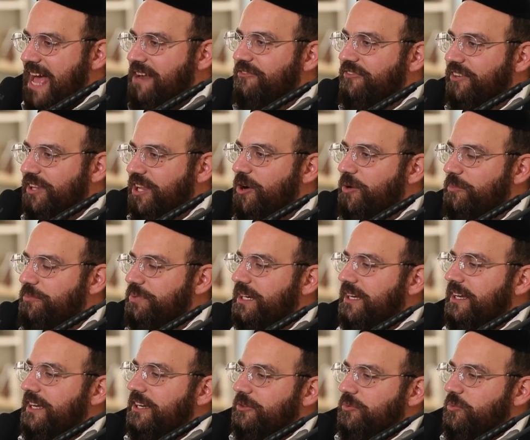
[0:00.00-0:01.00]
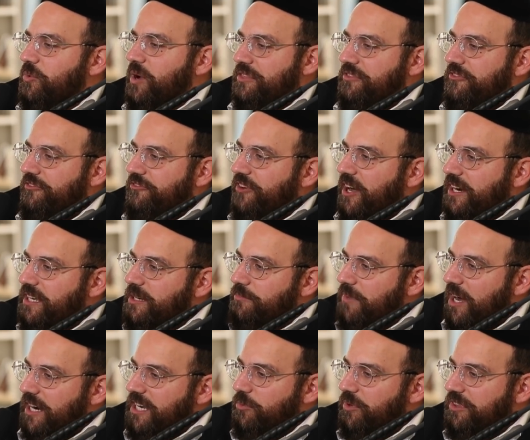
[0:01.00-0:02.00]
envelope with funny
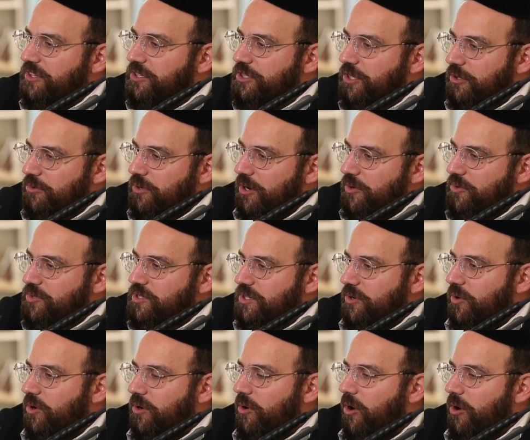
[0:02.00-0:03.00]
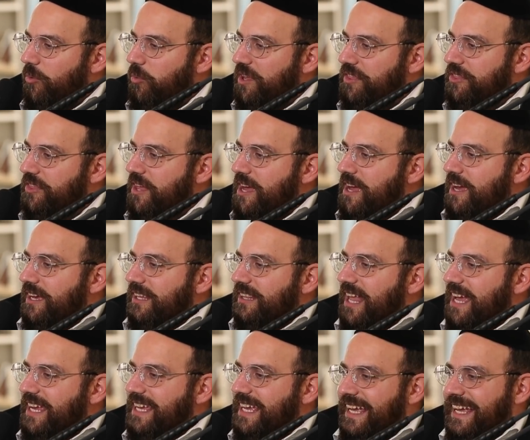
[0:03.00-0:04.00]
money, with euros, or with
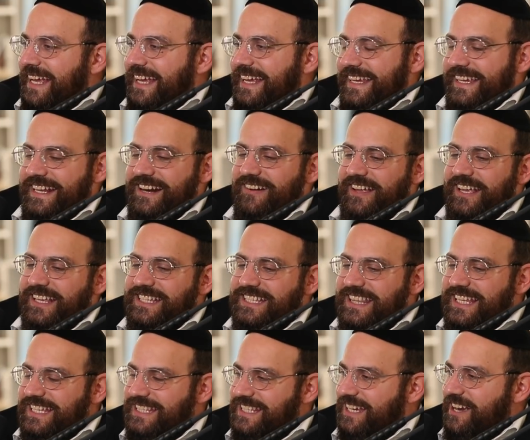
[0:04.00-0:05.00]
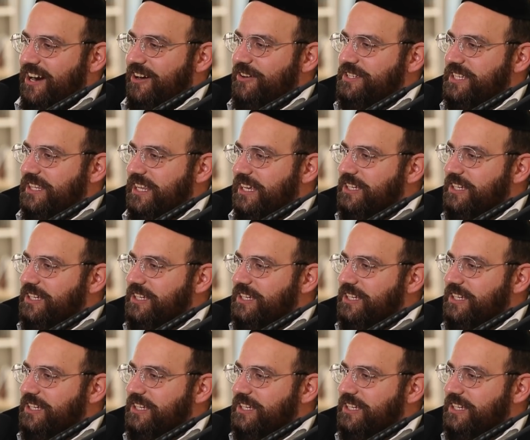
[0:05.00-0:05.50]
like, is this the currency they're